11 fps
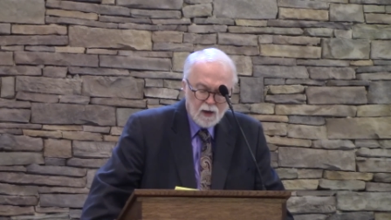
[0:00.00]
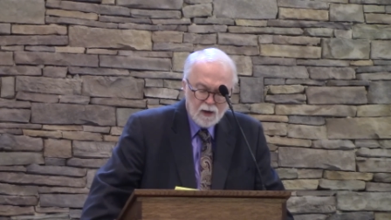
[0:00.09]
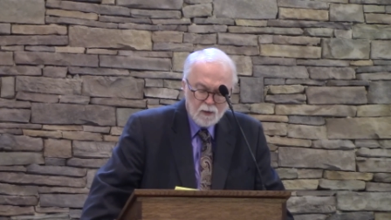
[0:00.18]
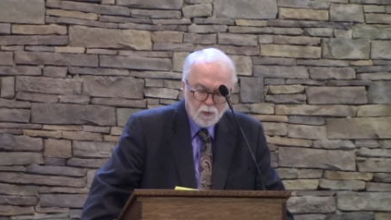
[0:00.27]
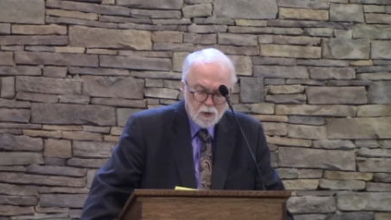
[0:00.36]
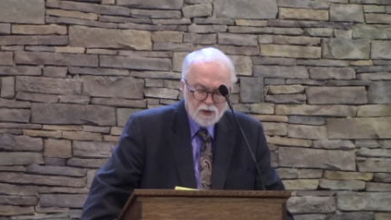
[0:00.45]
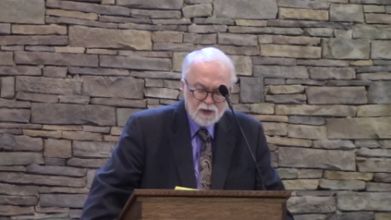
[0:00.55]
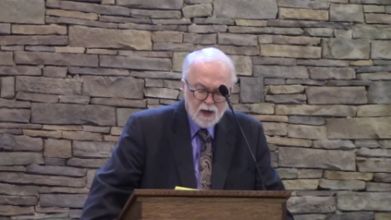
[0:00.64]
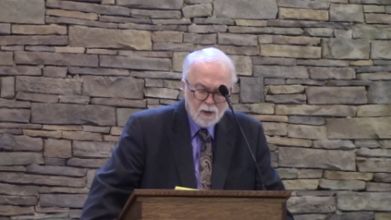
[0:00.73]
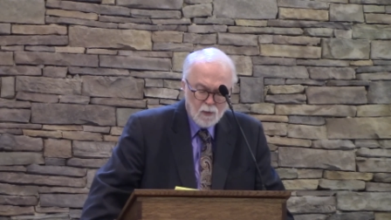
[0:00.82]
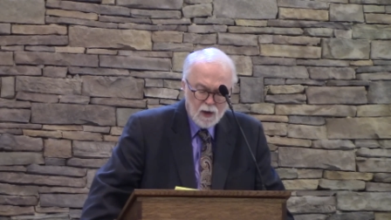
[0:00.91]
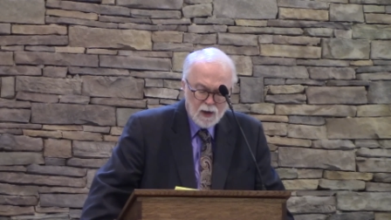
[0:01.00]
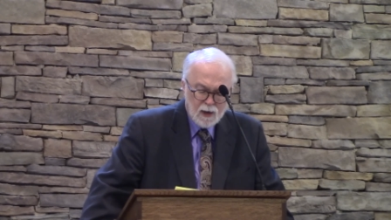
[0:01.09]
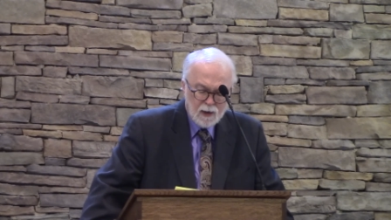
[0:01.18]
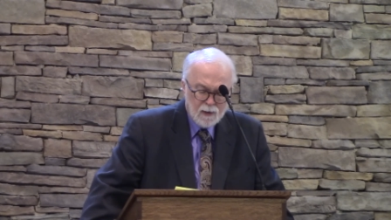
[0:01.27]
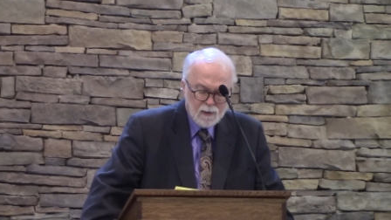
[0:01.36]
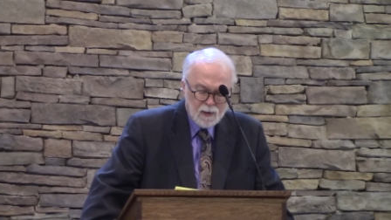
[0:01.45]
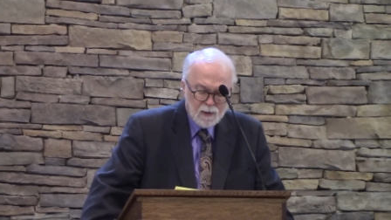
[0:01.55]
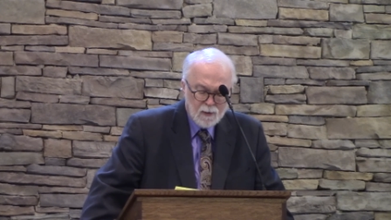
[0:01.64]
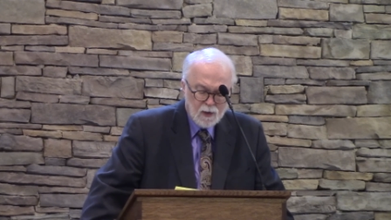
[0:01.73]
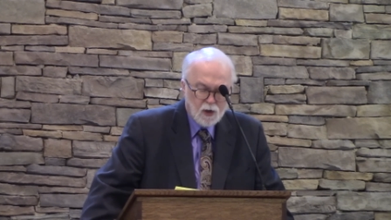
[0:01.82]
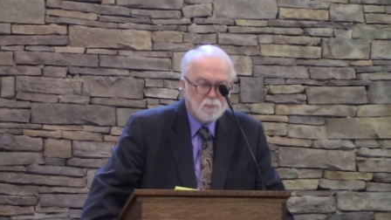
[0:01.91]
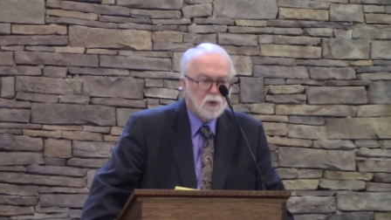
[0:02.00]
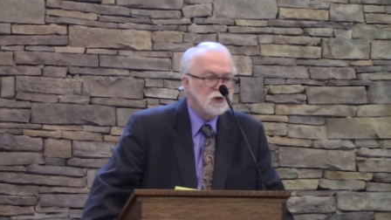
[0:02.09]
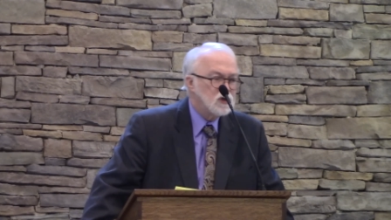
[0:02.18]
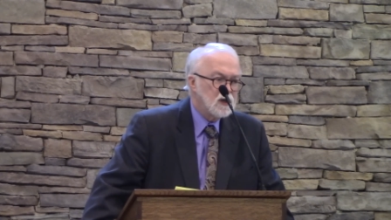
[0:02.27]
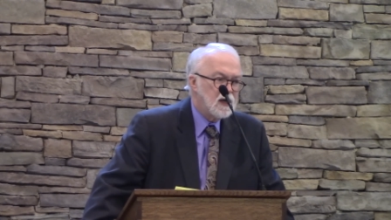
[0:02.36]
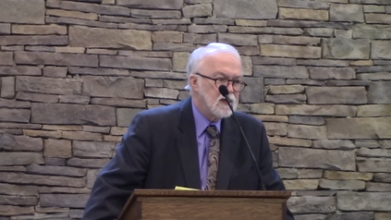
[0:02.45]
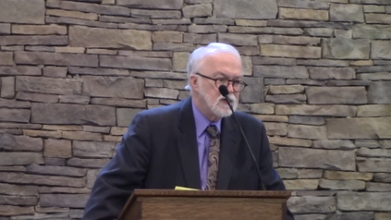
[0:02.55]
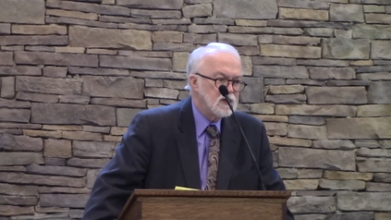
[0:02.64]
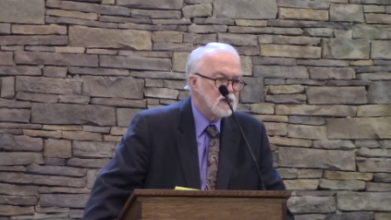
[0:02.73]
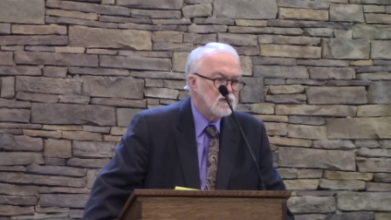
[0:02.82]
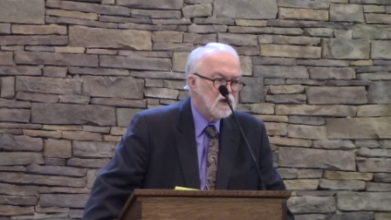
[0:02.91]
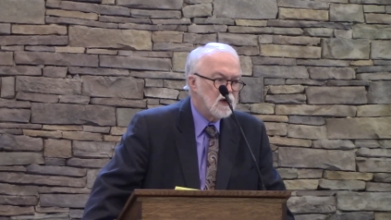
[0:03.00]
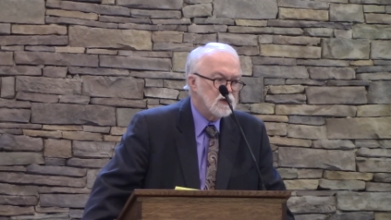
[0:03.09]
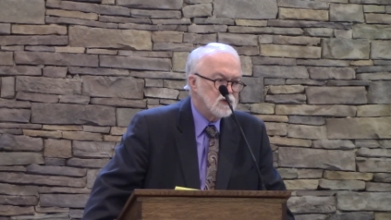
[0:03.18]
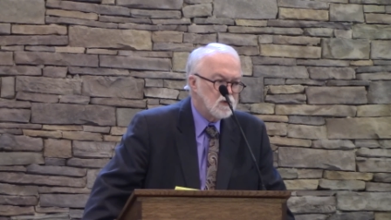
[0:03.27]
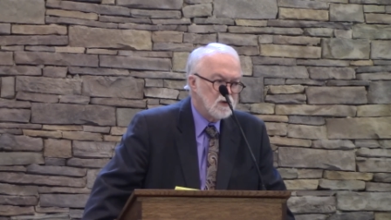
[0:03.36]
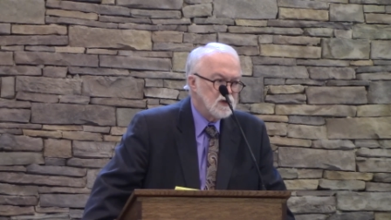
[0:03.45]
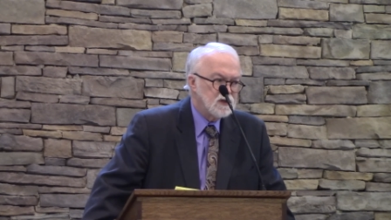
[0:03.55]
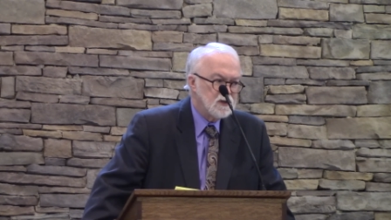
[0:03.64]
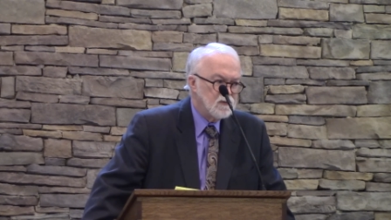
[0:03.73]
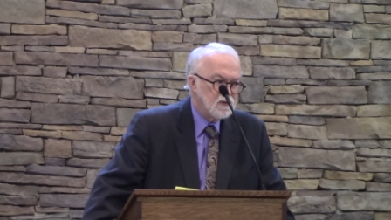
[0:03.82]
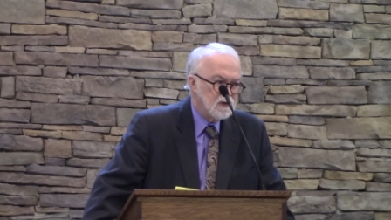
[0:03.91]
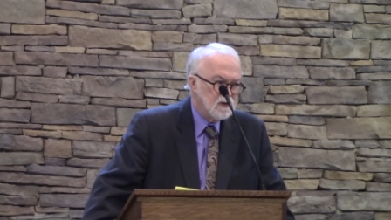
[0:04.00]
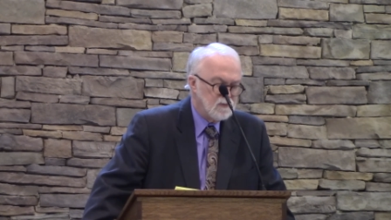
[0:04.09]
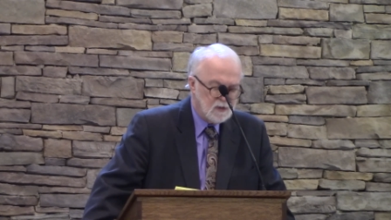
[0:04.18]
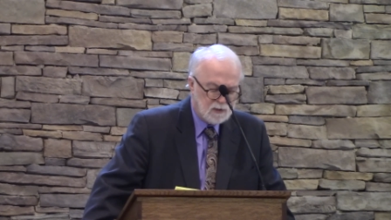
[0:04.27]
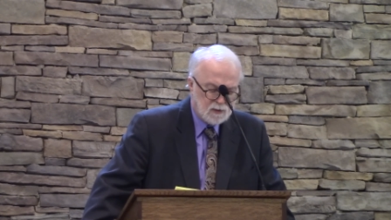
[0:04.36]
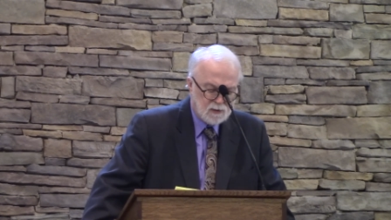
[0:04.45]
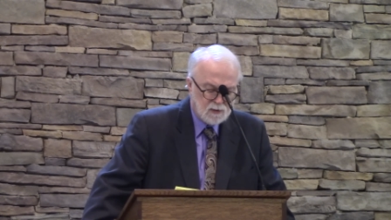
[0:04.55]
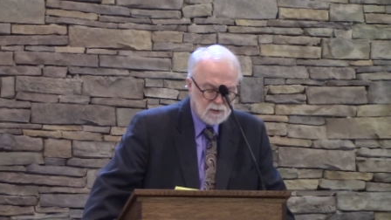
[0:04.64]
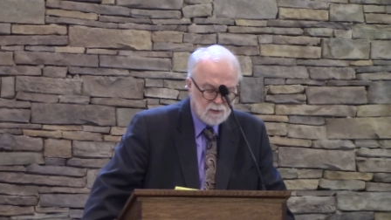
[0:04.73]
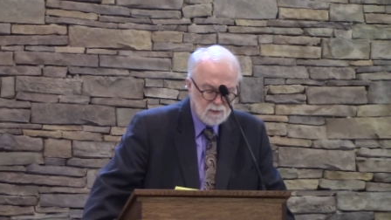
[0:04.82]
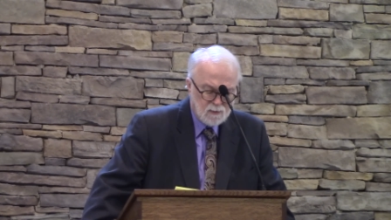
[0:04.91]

and it works that way the commercializing of God's grace and forgiveness.